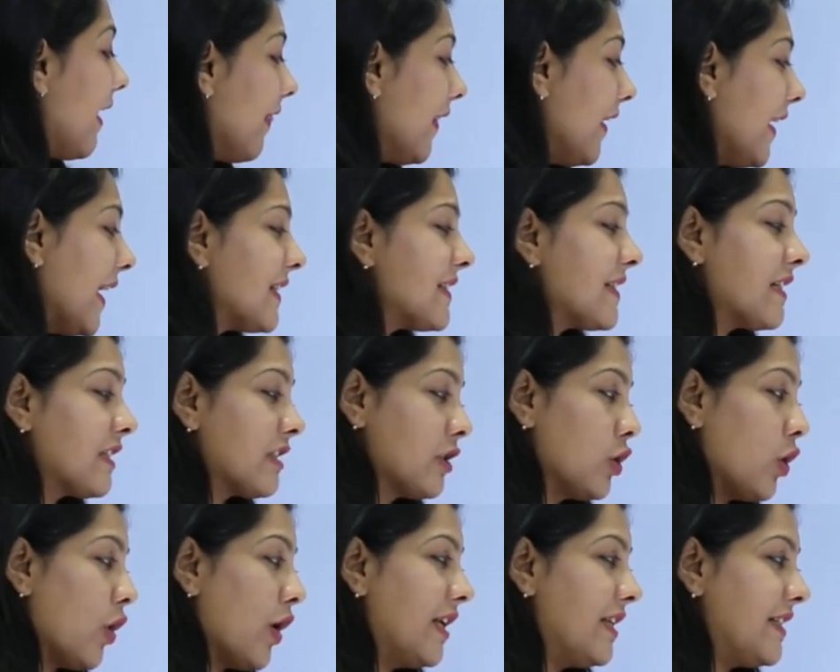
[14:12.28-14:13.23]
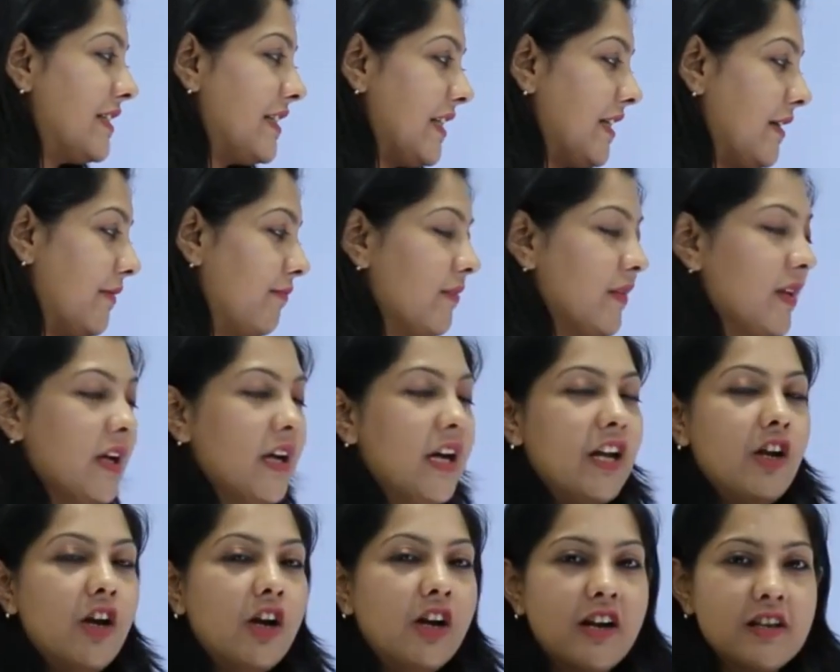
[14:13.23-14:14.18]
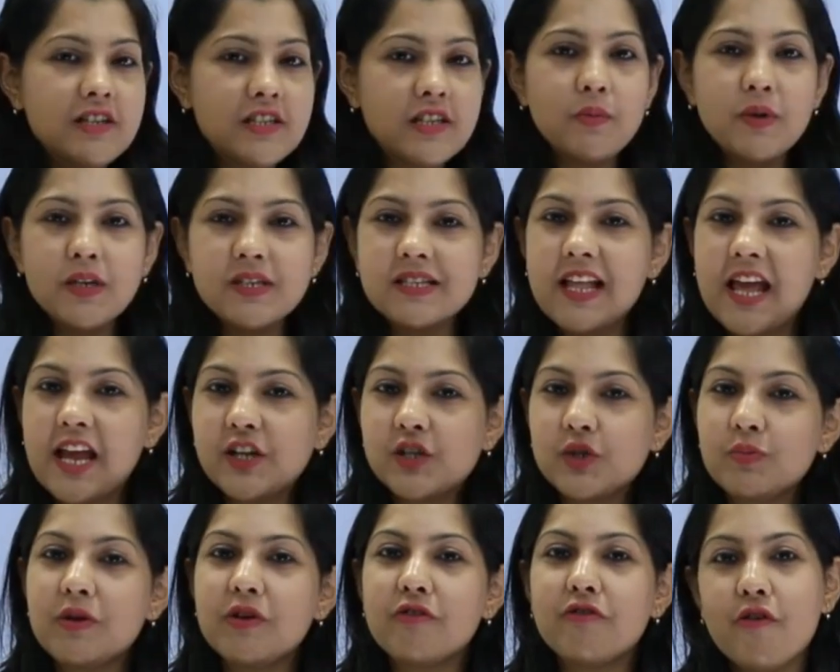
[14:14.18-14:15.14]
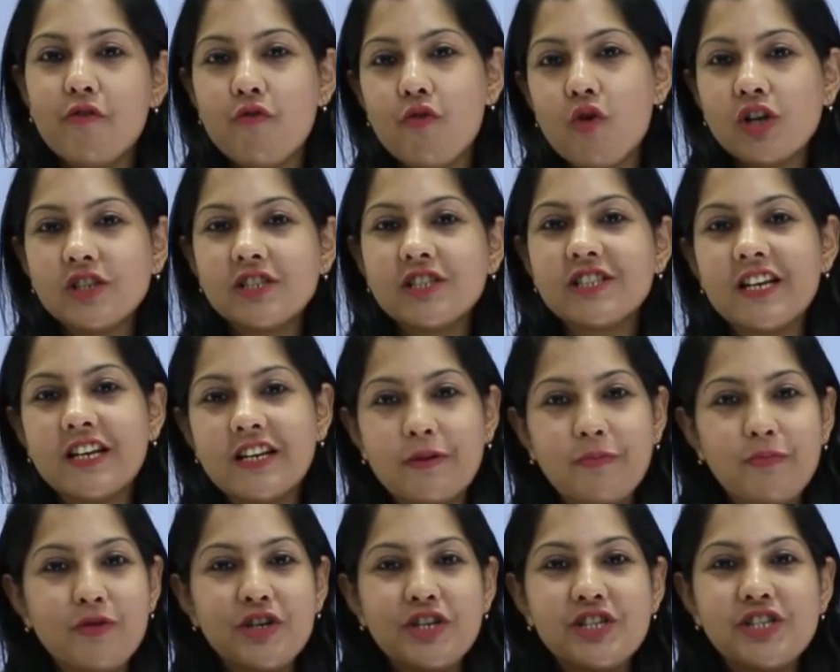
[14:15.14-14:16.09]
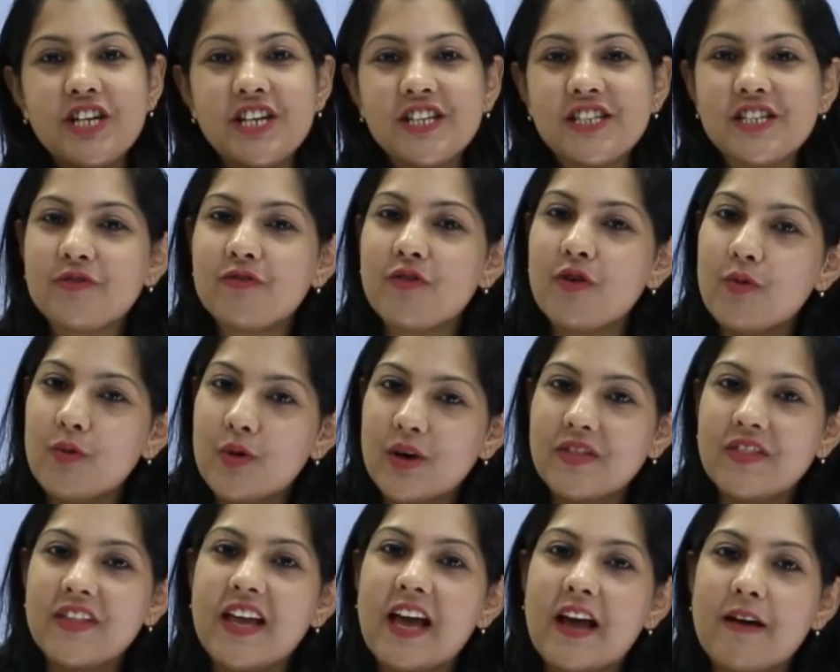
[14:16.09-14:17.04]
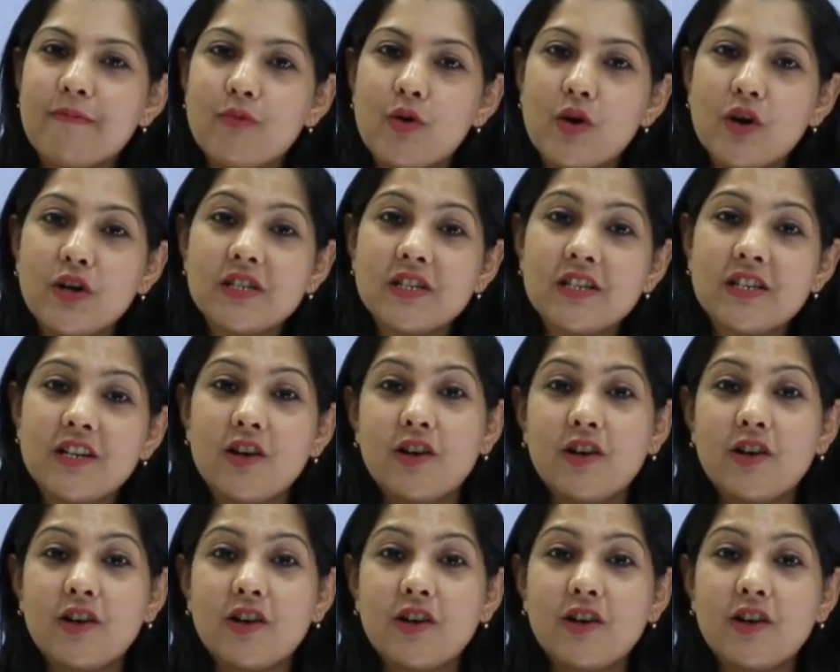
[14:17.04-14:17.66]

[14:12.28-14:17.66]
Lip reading: The next is loyalty. Now customers like to be rewarded and appreciated for what they have bought.